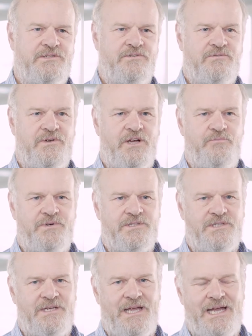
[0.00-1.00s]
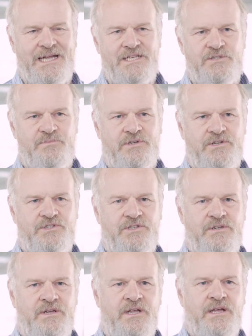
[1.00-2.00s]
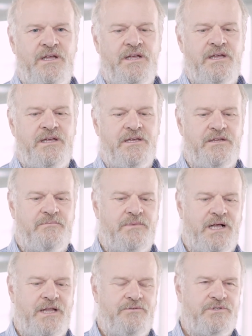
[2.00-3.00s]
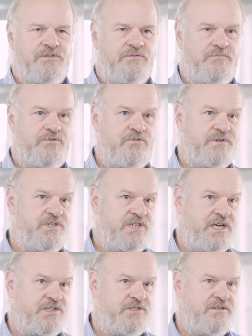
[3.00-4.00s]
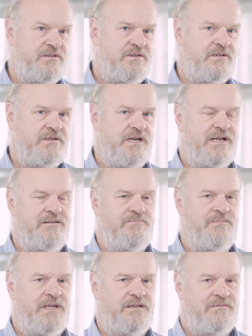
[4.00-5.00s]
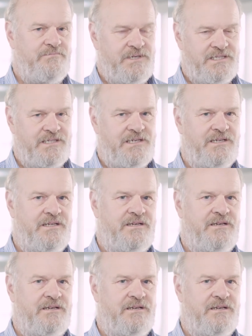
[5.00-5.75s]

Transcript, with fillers: to help us enhance production, um, allow us to improve injection, and basically